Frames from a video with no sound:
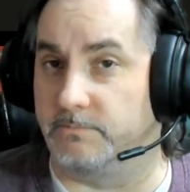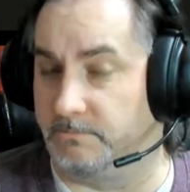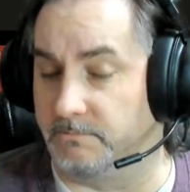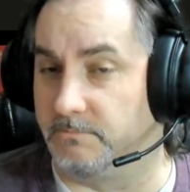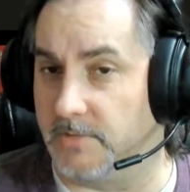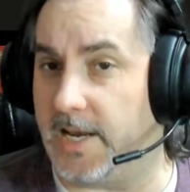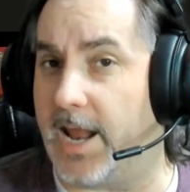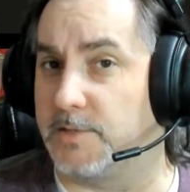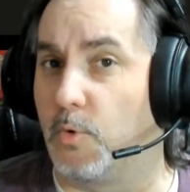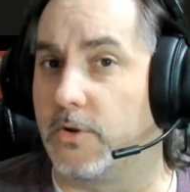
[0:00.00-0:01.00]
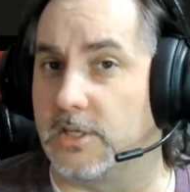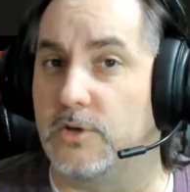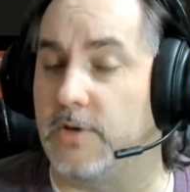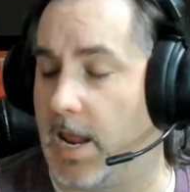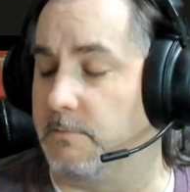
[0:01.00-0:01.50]
it has more than 2
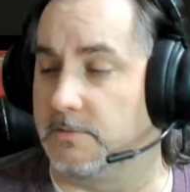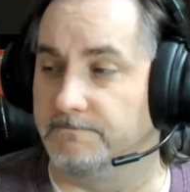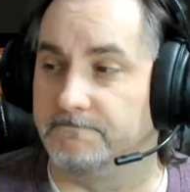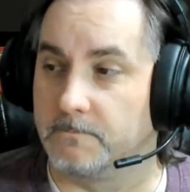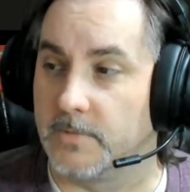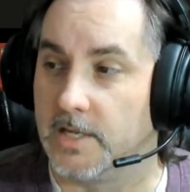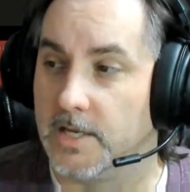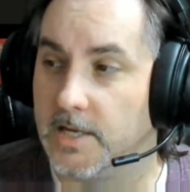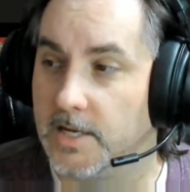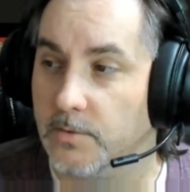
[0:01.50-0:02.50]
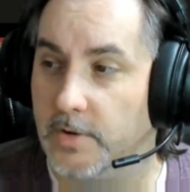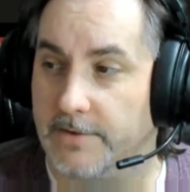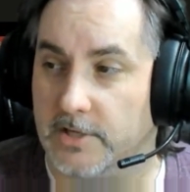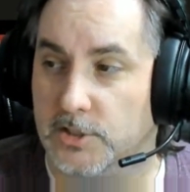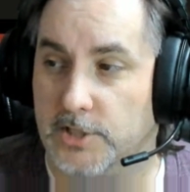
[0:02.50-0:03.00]
names. We have
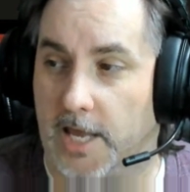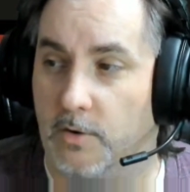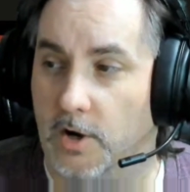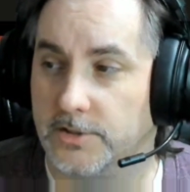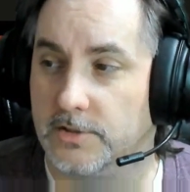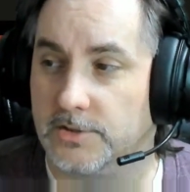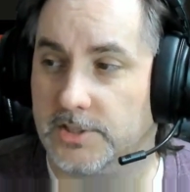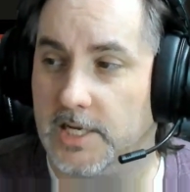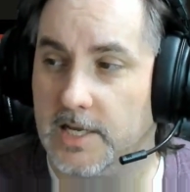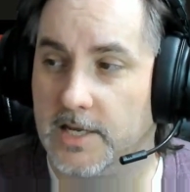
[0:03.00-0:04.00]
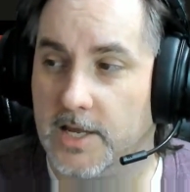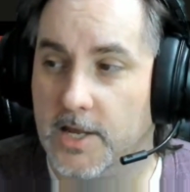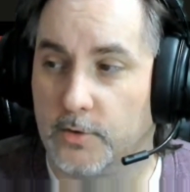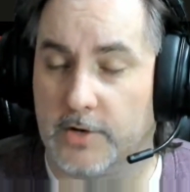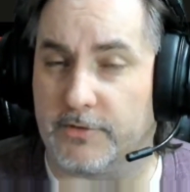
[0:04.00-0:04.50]
the Shadowhawk 2C,
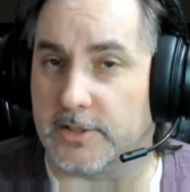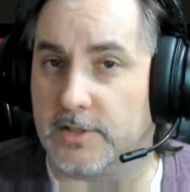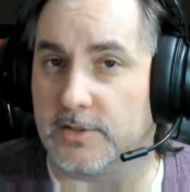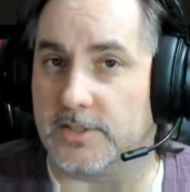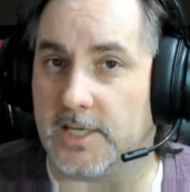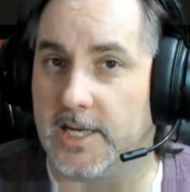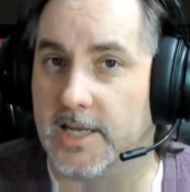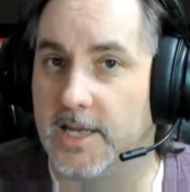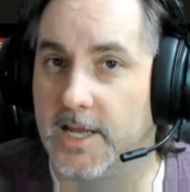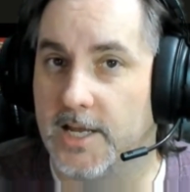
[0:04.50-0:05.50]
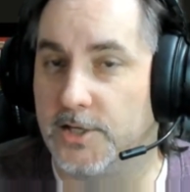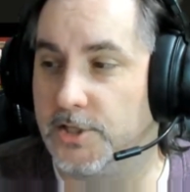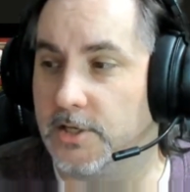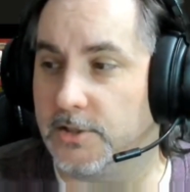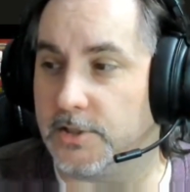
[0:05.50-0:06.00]
Griffin 2C,
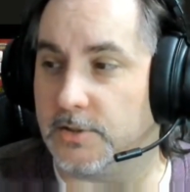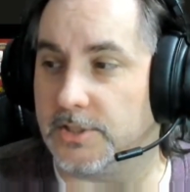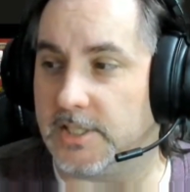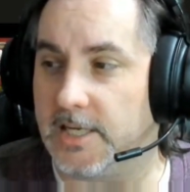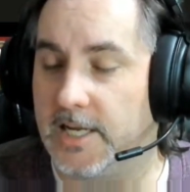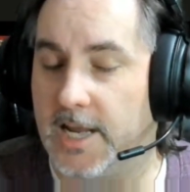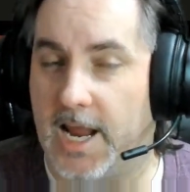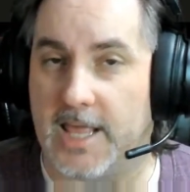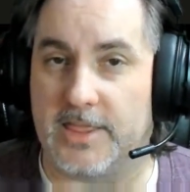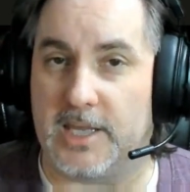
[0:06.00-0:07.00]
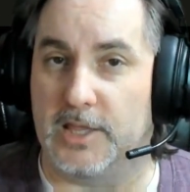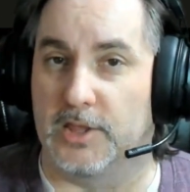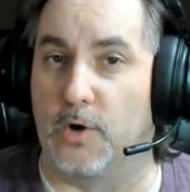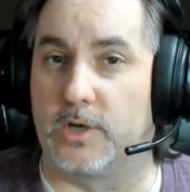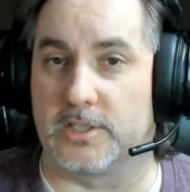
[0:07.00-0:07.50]
Jenner 2C, and the
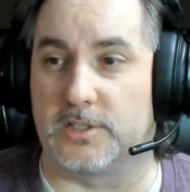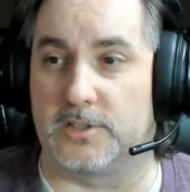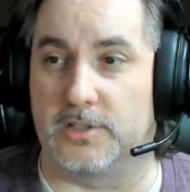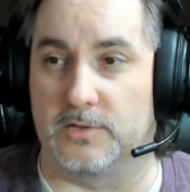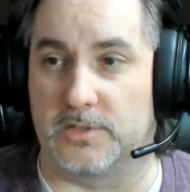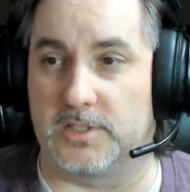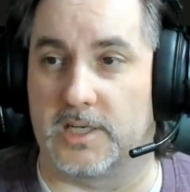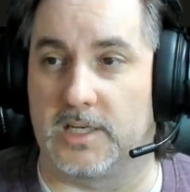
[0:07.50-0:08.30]
Locust 2C.